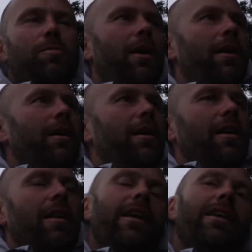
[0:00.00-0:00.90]
But
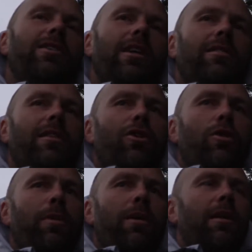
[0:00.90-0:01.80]
like I said to the
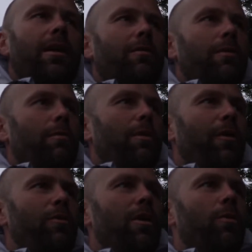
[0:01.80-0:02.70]
group in there, we
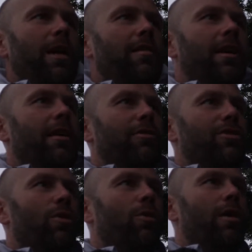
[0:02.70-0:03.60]
found a way to get a
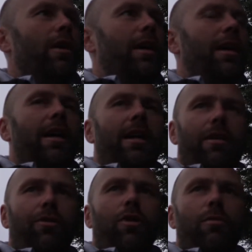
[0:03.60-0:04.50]
result, and
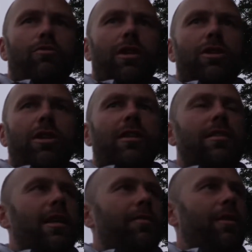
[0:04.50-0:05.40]
I thought it was richly
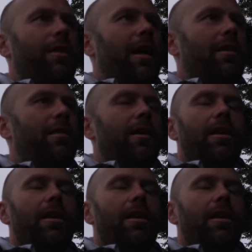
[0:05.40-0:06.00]
deserved at the end,